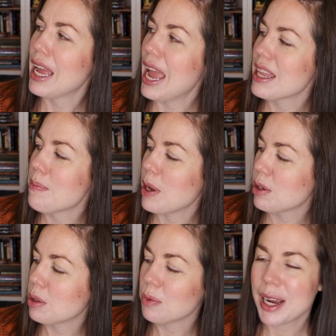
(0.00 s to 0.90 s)
And then
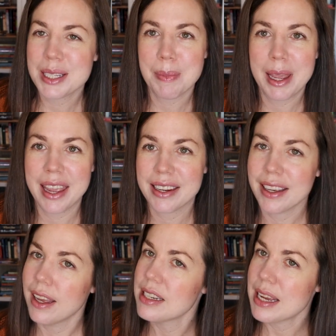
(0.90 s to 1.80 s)
Burial Rites by Hannah
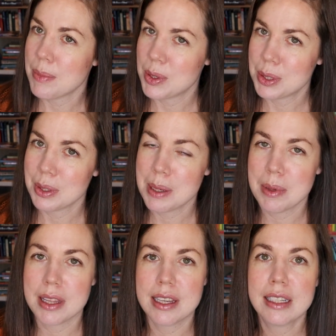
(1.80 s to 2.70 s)
Kent. I'm also
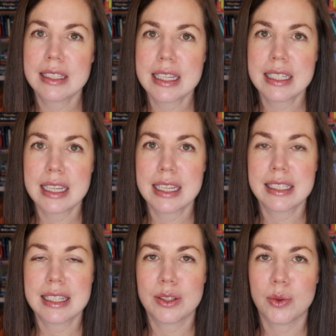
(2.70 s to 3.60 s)
keeping this. This
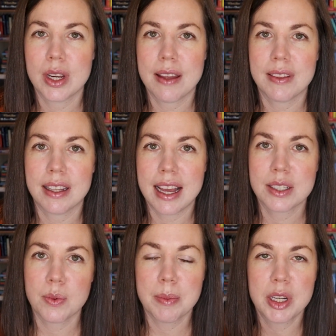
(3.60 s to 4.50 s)
is the story of the
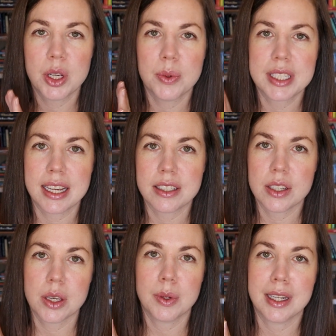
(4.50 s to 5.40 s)
last woman who was
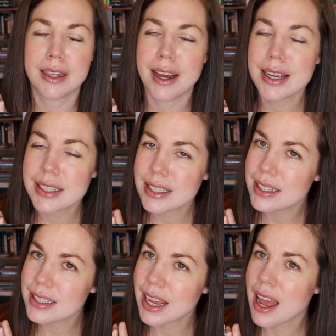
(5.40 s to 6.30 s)
executed in
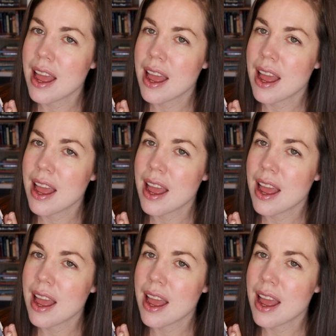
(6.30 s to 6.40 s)
Iceland.